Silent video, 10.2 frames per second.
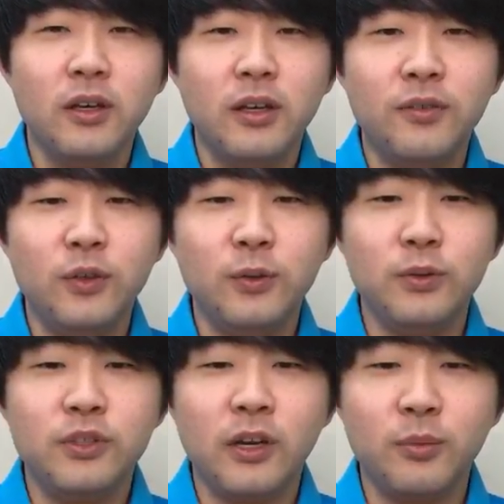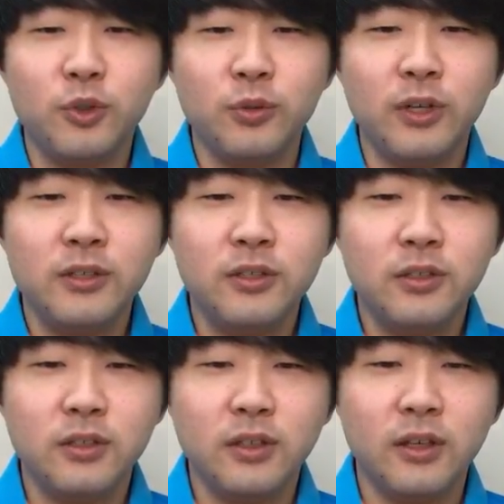If you sign up through
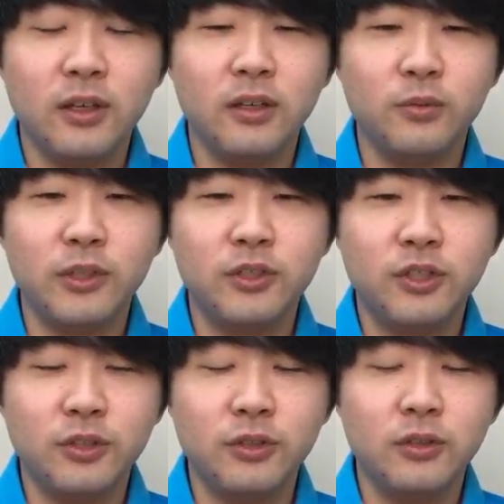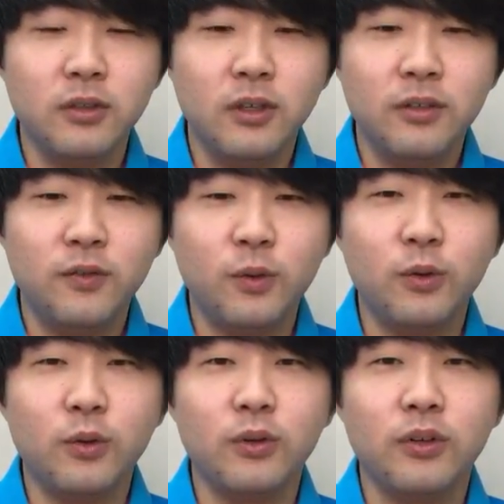us and register
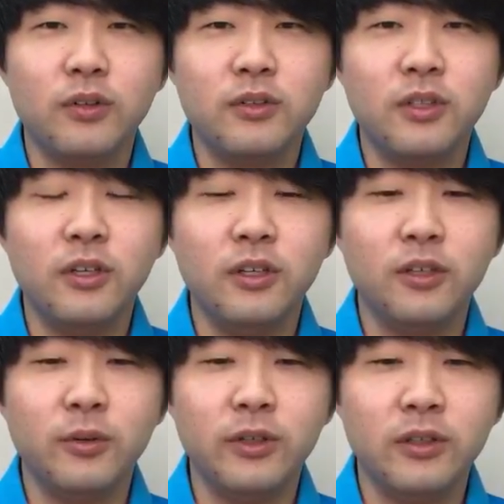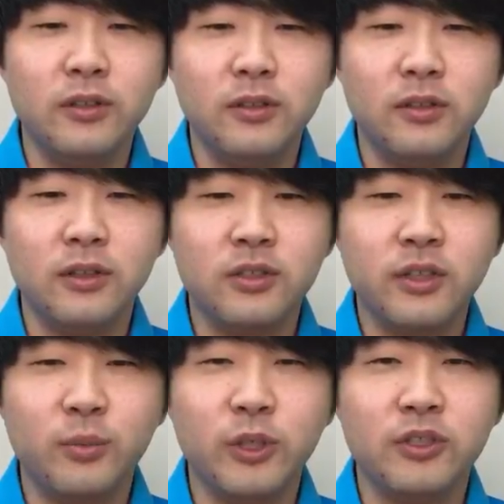for studying Korean this
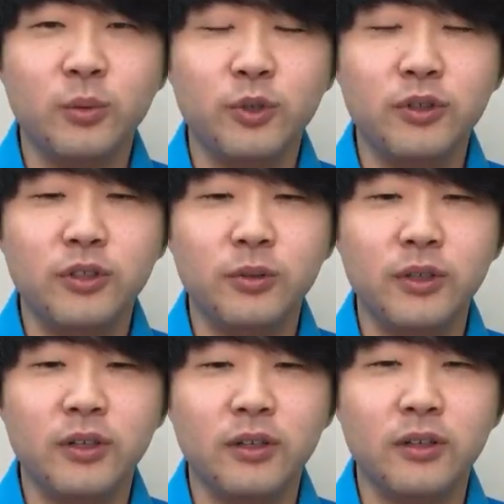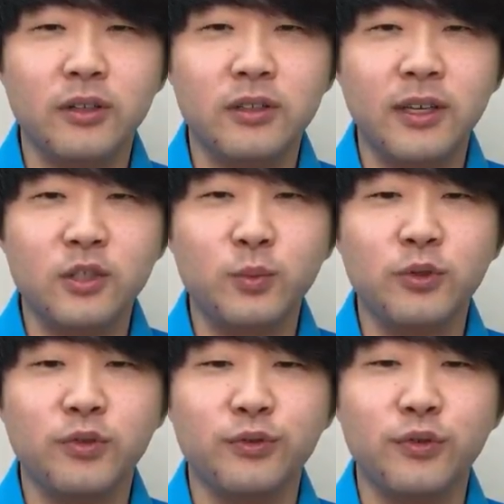coming summer, you'll get the textbook
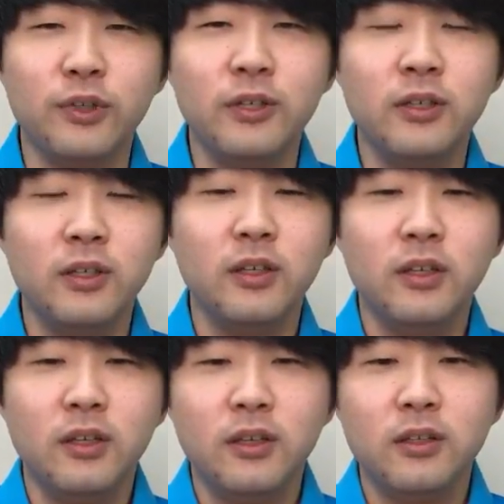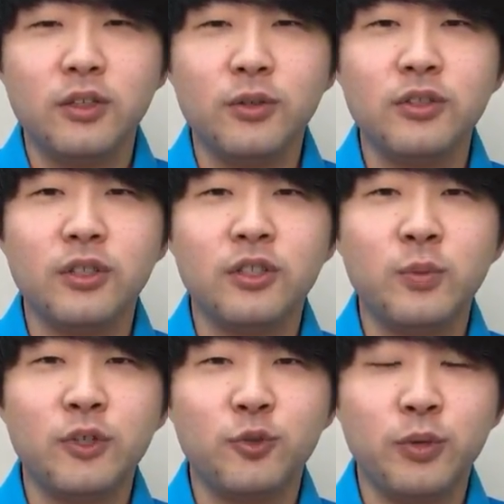for free. So this is a
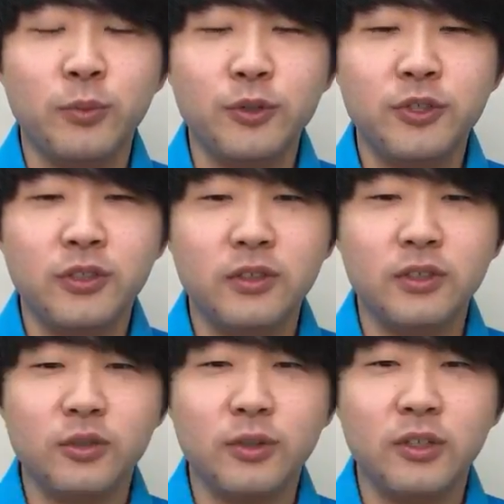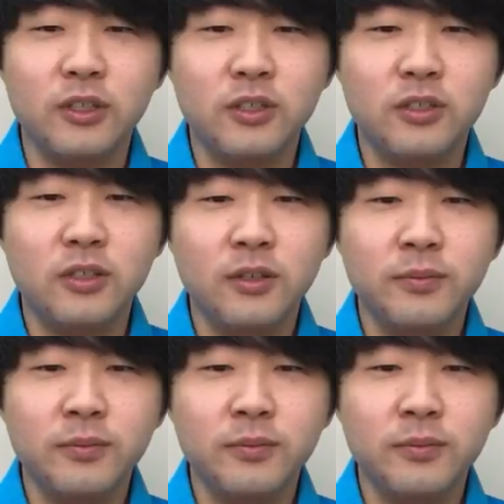special promotion just with us.